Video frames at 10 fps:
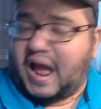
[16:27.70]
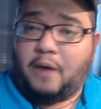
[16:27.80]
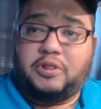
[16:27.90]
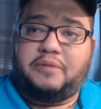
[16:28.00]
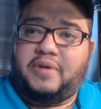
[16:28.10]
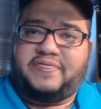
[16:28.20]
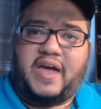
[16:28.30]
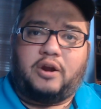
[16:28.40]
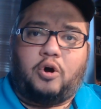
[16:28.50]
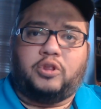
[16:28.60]
I will admit
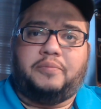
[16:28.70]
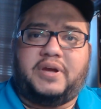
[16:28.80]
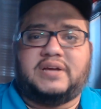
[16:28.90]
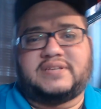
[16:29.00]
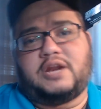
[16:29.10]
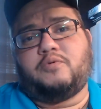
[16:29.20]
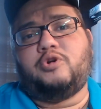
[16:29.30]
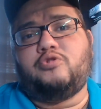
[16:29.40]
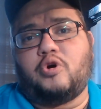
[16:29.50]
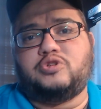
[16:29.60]
that only because anyone
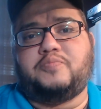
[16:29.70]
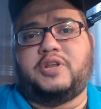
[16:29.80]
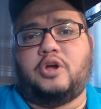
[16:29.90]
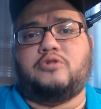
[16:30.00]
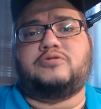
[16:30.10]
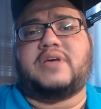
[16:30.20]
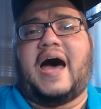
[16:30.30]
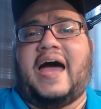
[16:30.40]
who knows me knows